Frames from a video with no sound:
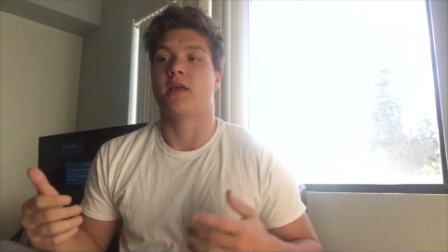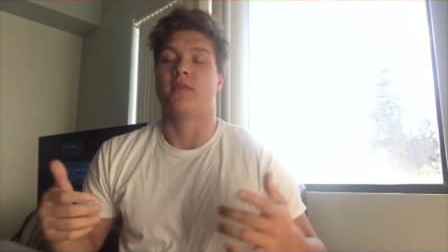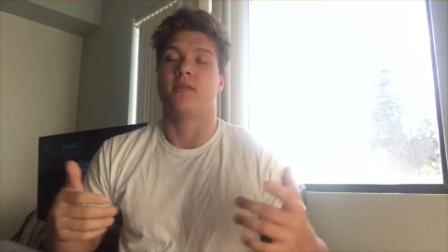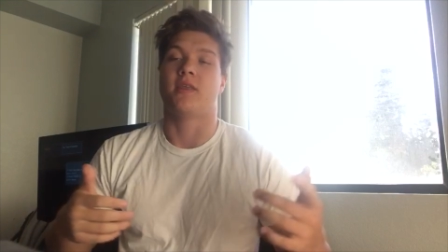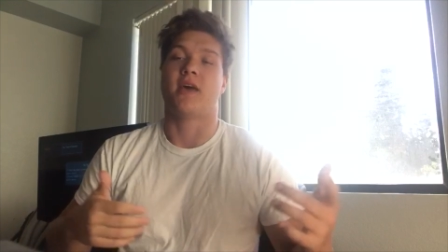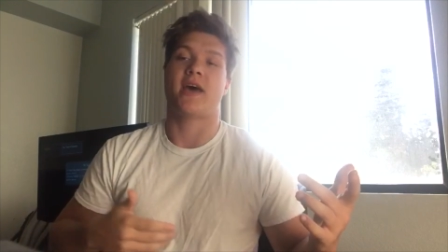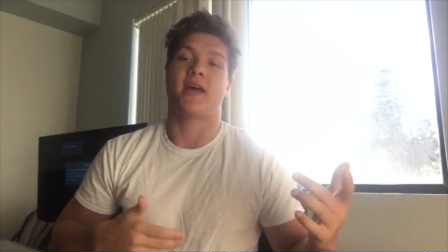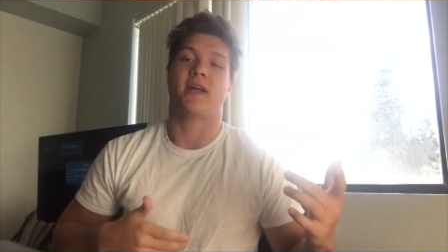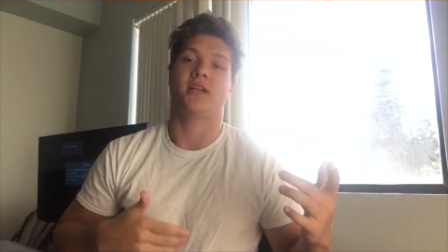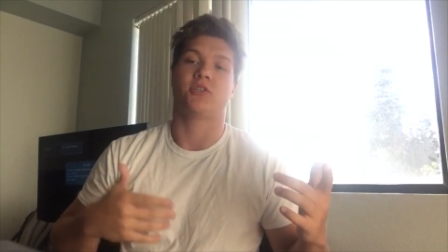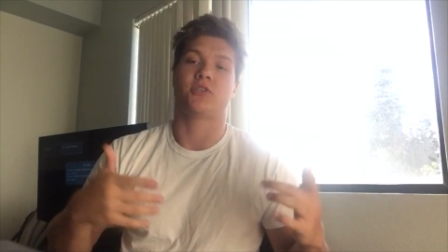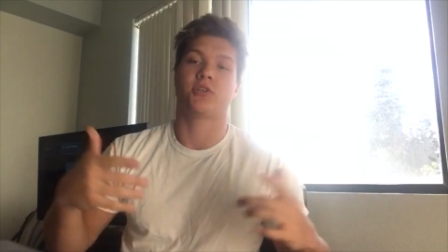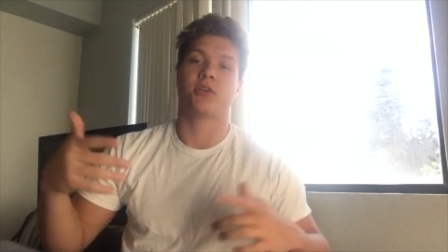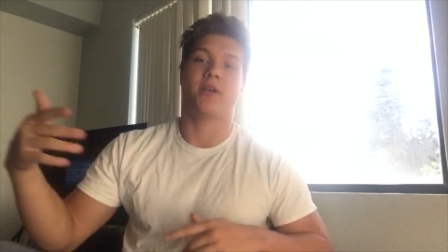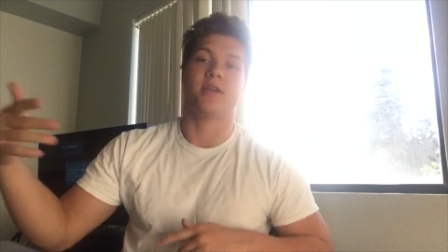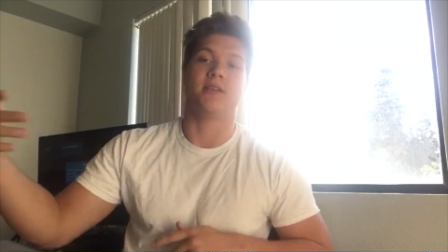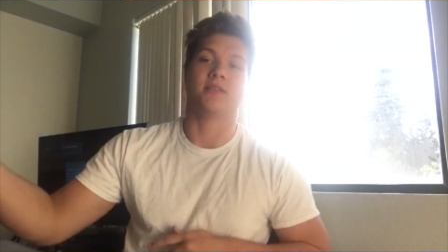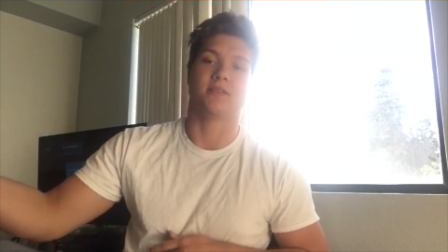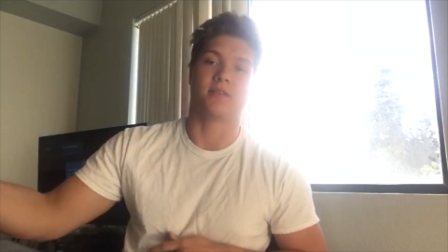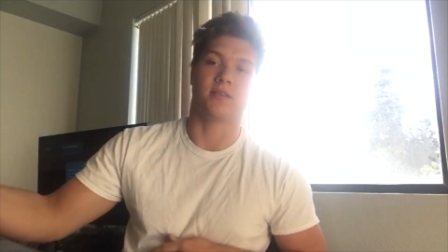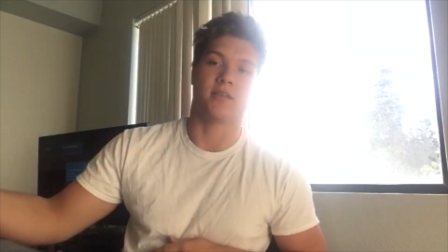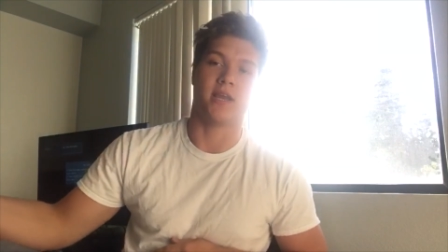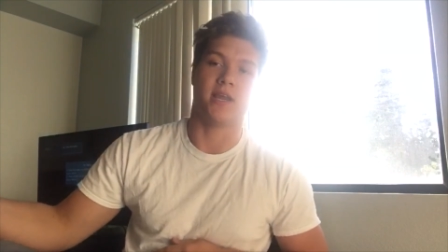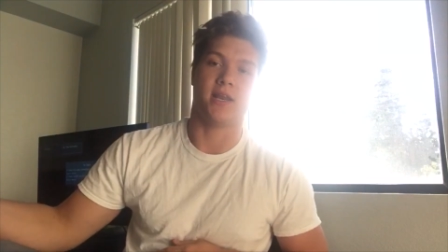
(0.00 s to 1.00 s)
That
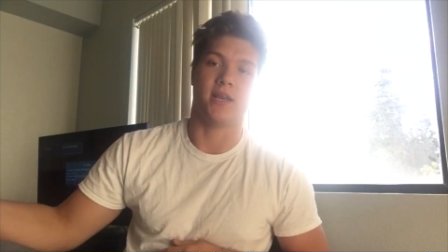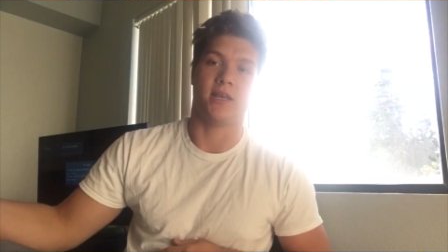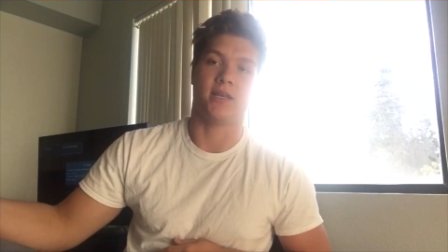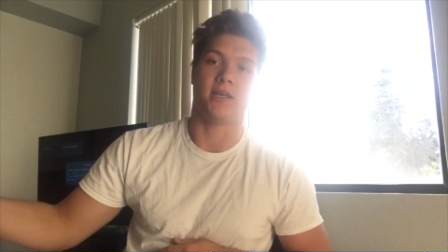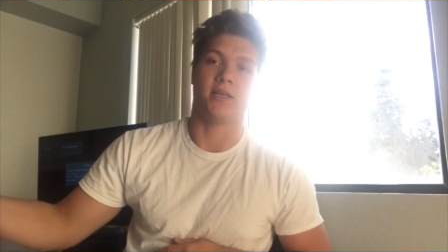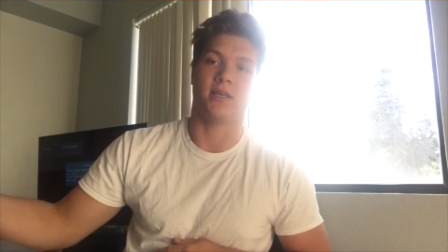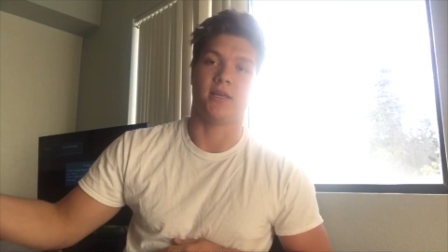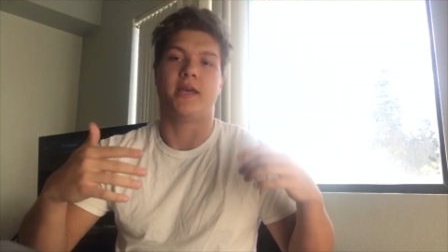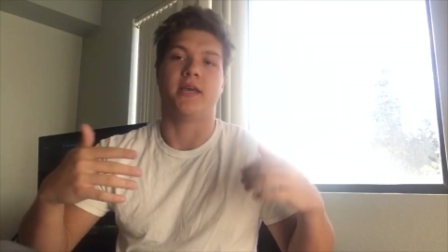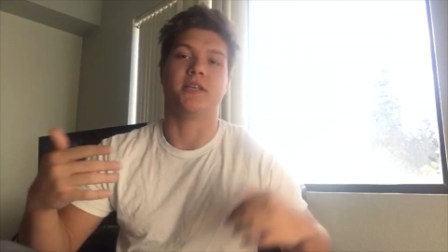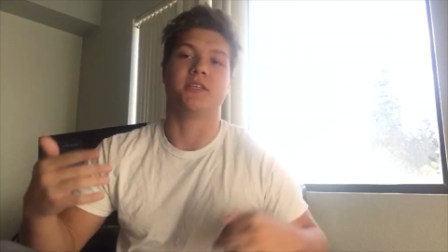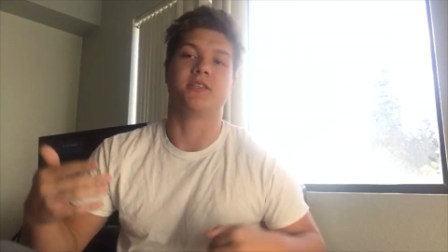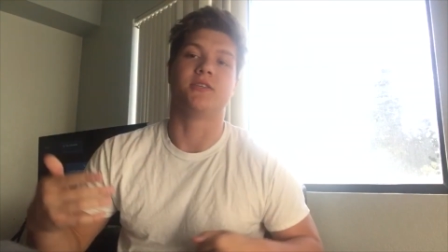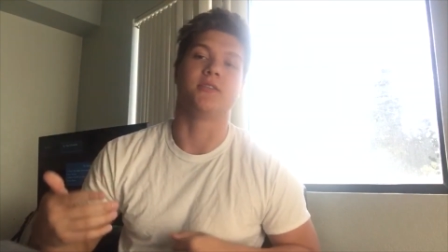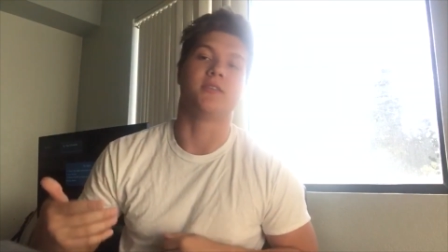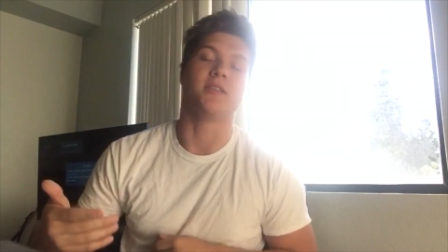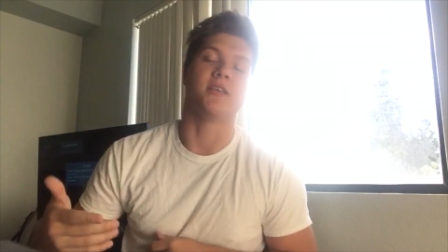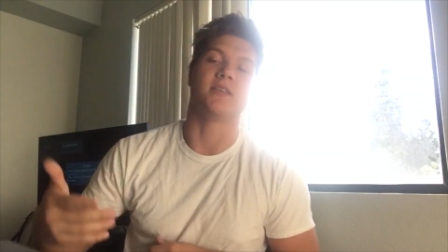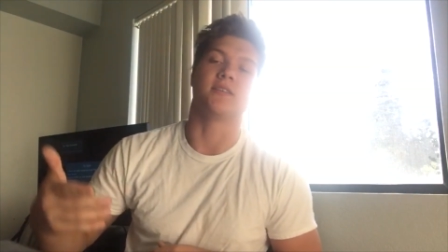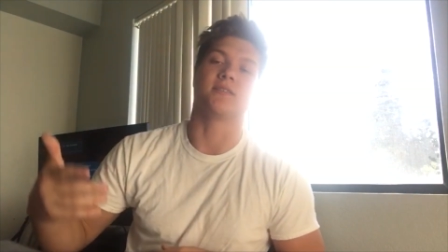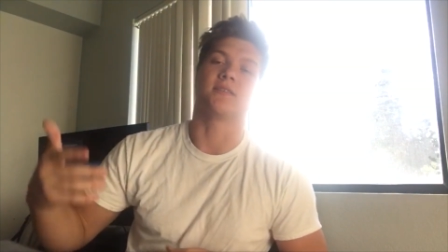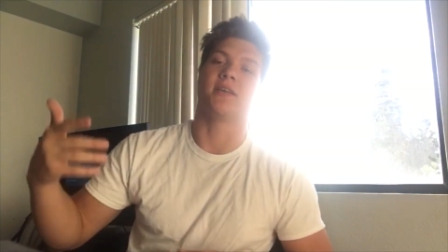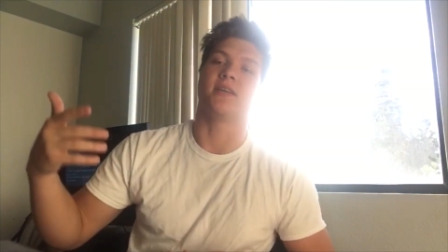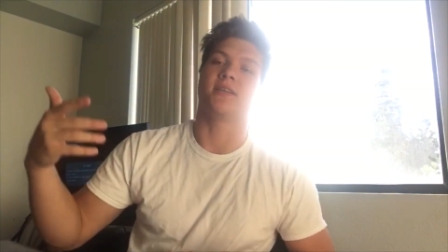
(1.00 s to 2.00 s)
translating into
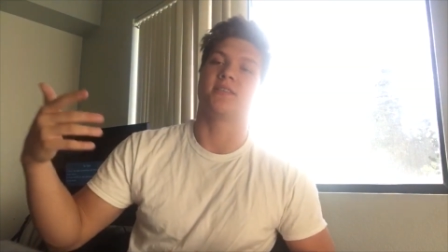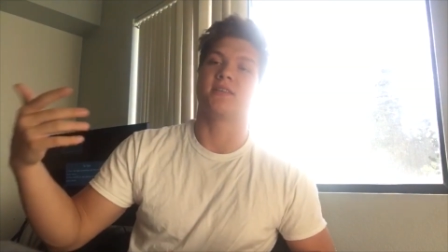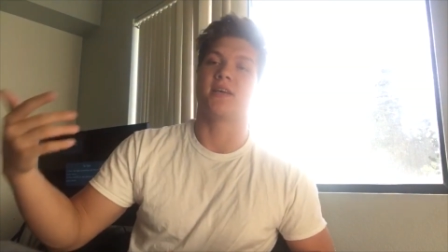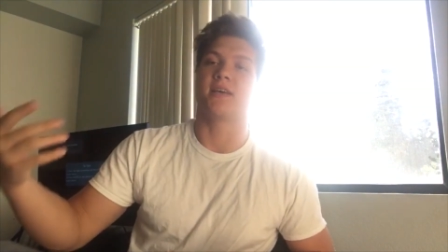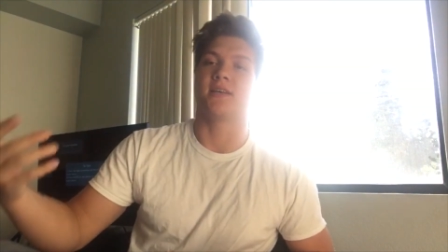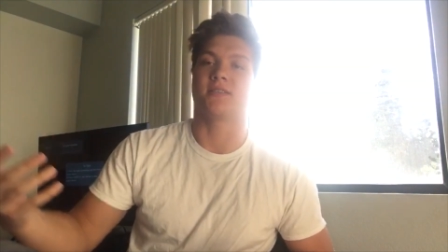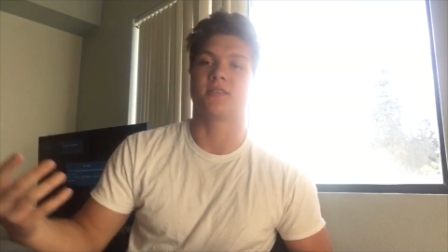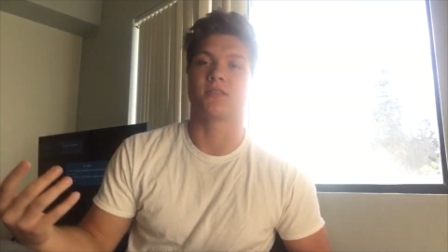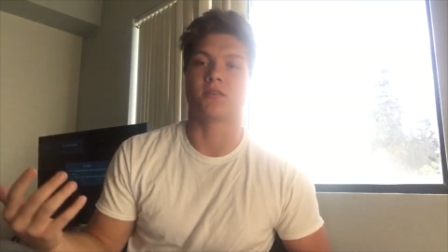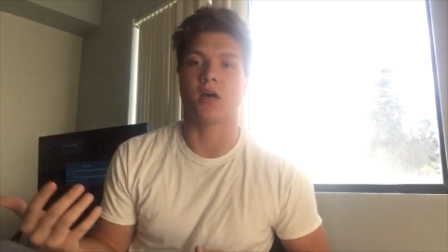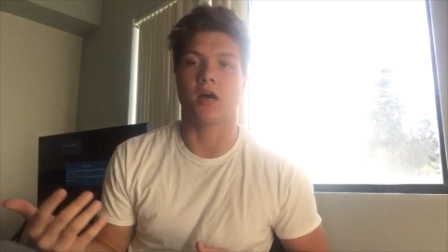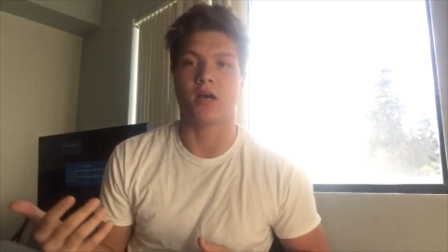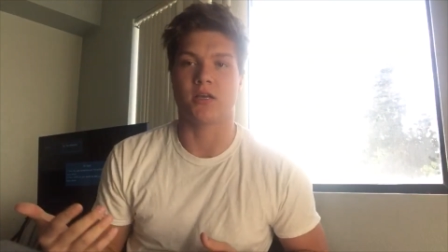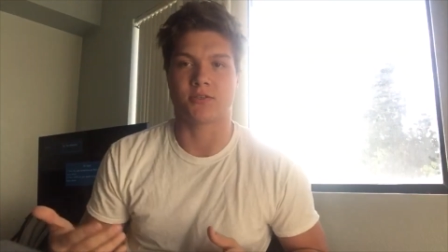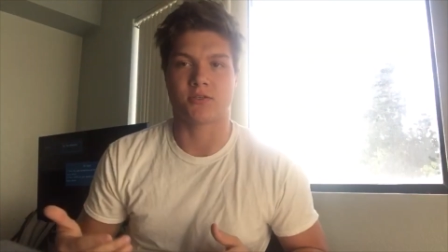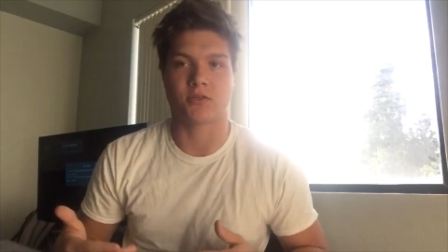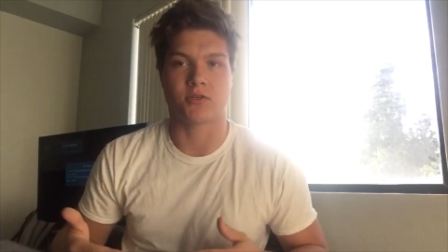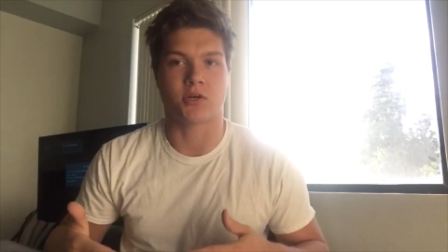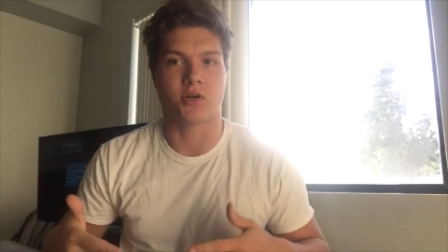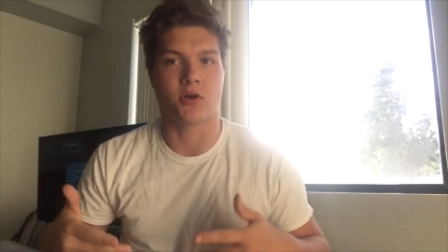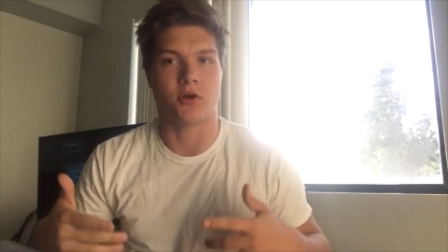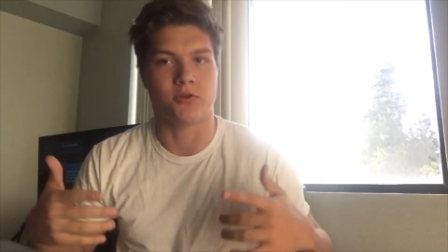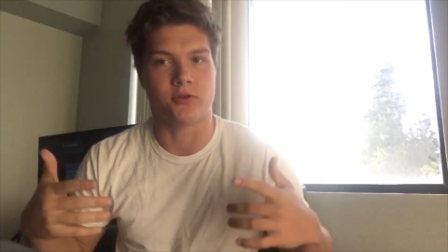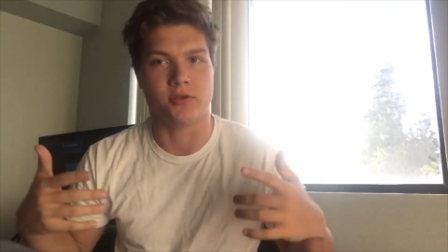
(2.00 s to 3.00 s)
things like
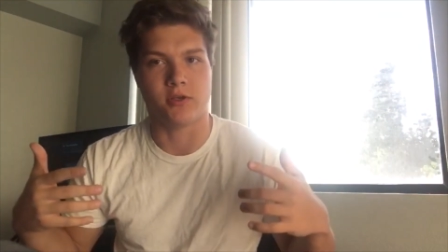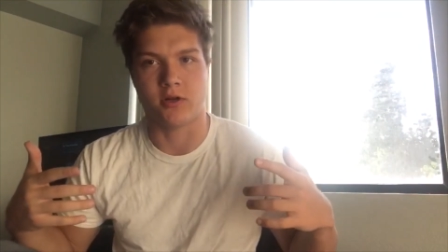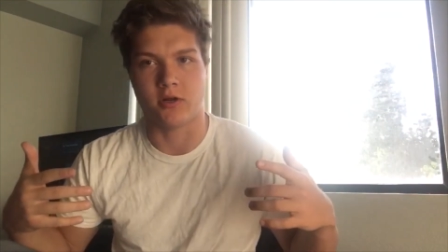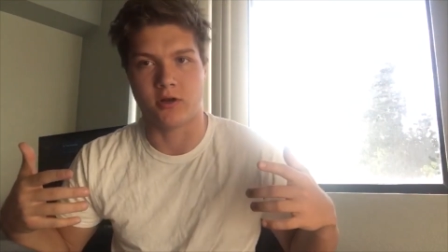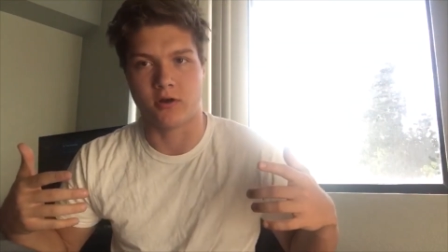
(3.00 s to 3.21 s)
testosterone,